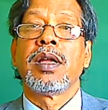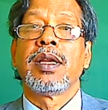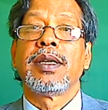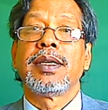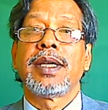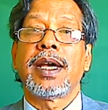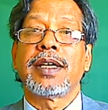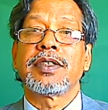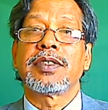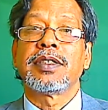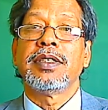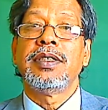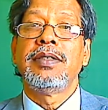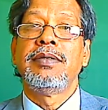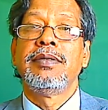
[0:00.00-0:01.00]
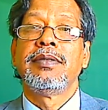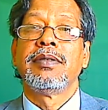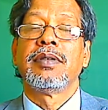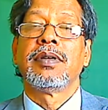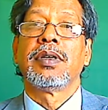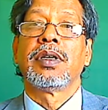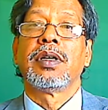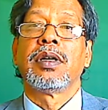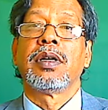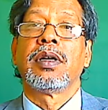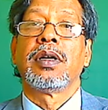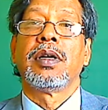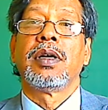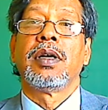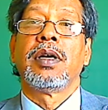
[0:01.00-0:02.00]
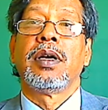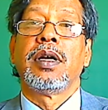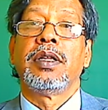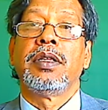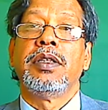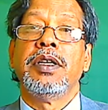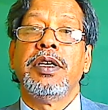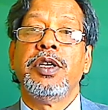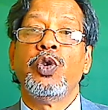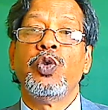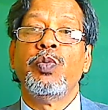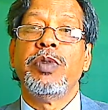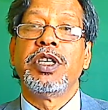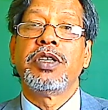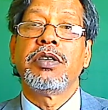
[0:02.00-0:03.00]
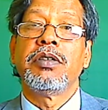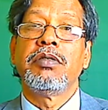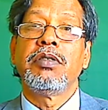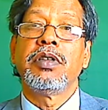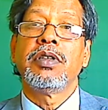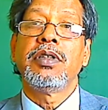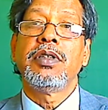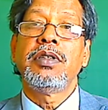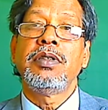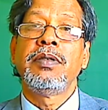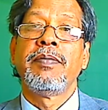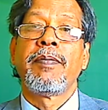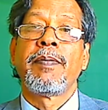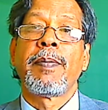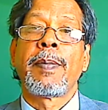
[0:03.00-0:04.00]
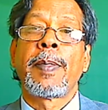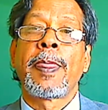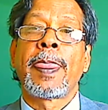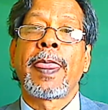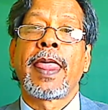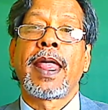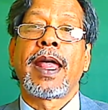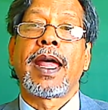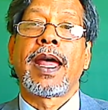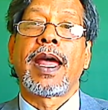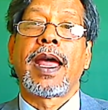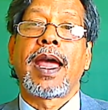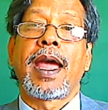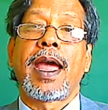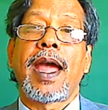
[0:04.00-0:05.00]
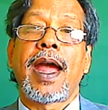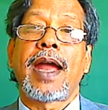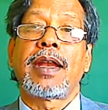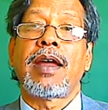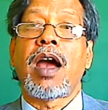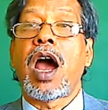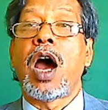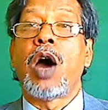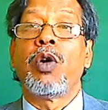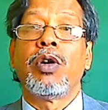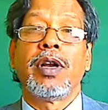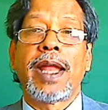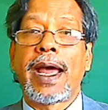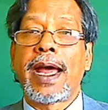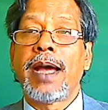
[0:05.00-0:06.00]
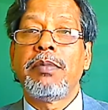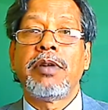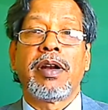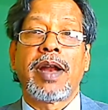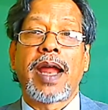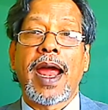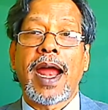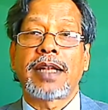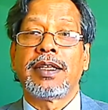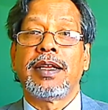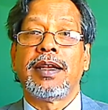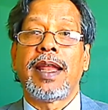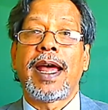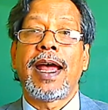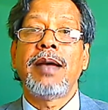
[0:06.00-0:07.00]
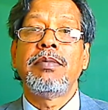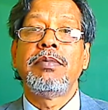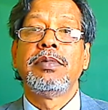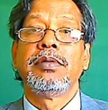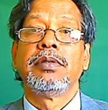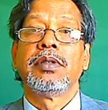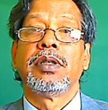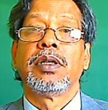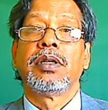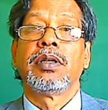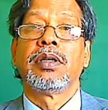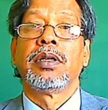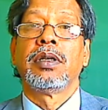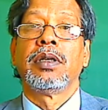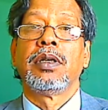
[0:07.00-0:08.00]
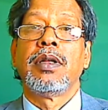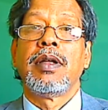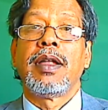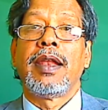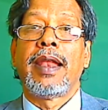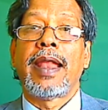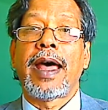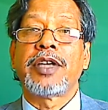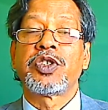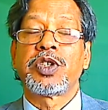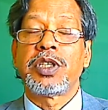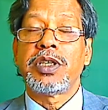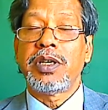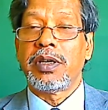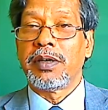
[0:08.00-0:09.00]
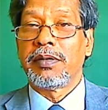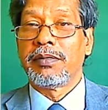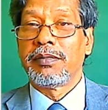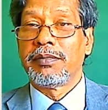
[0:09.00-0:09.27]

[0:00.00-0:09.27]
tested the new material at our lab or at the lab last year.